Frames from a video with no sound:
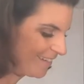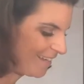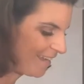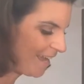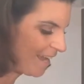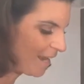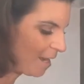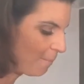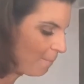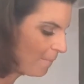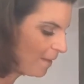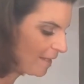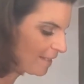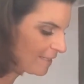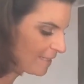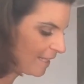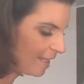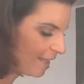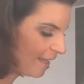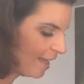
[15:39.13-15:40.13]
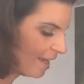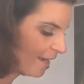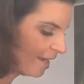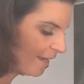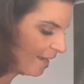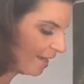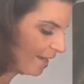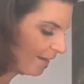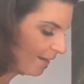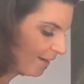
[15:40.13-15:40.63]
And I'm mixing that
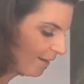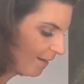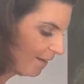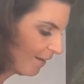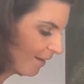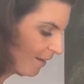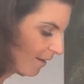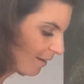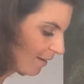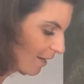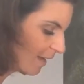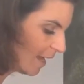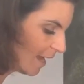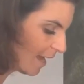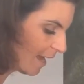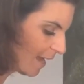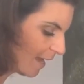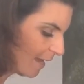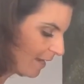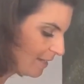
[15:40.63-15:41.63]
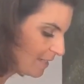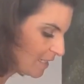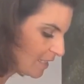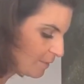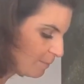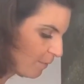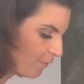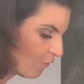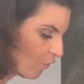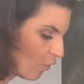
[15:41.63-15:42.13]
in. Okay, just
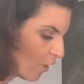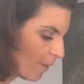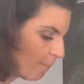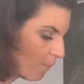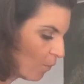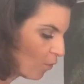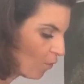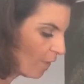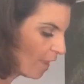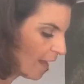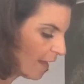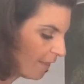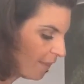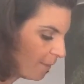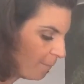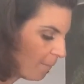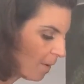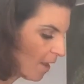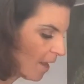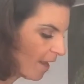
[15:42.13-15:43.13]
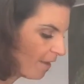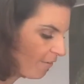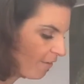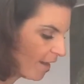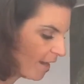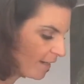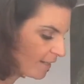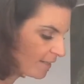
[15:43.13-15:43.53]
before I pour that in the Pyrex.